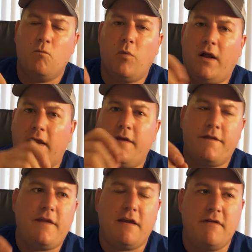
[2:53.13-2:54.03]
Well,
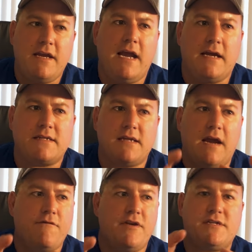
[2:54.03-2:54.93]
in theory, yes.
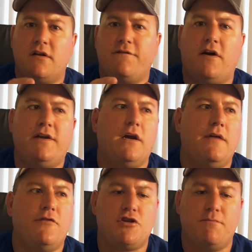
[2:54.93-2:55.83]
Every certified
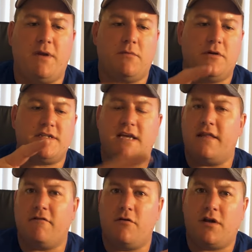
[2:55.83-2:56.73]
diver should be able to
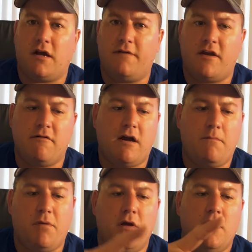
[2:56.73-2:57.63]
set their own dive gear
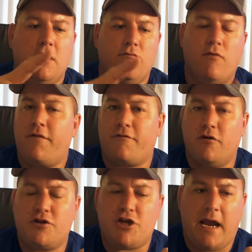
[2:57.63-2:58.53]
up, run
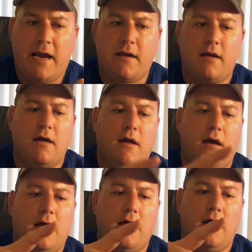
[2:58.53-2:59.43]
through a check,
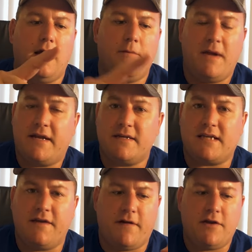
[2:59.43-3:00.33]
make a
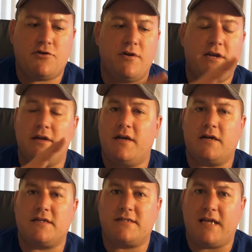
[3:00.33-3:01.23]
safe entry,
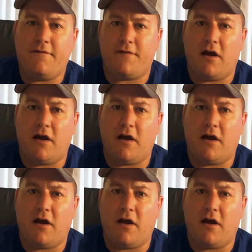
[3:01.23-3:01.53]
conduct a safe